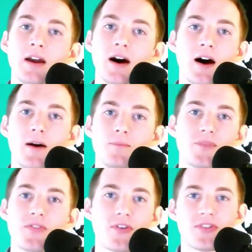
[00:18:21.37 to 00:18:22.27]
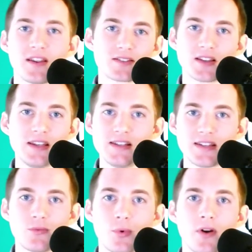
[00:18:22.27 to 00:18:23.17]
um, that the things that he
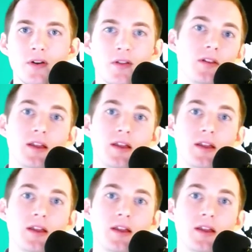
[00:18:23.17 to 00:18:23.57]
did were